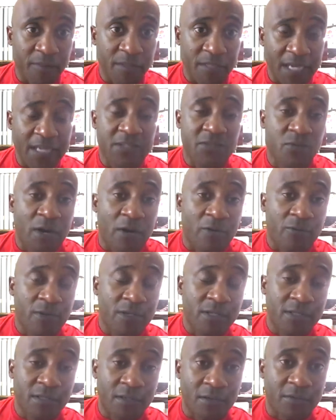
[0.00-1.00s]
And that's what I
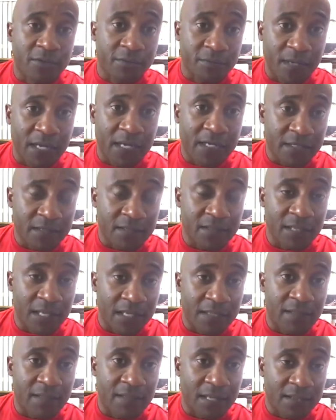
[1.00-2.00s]
really learned from
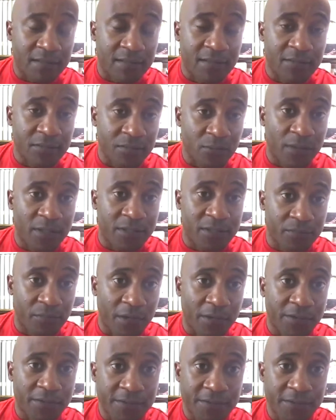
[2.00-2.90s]
that situation, brother.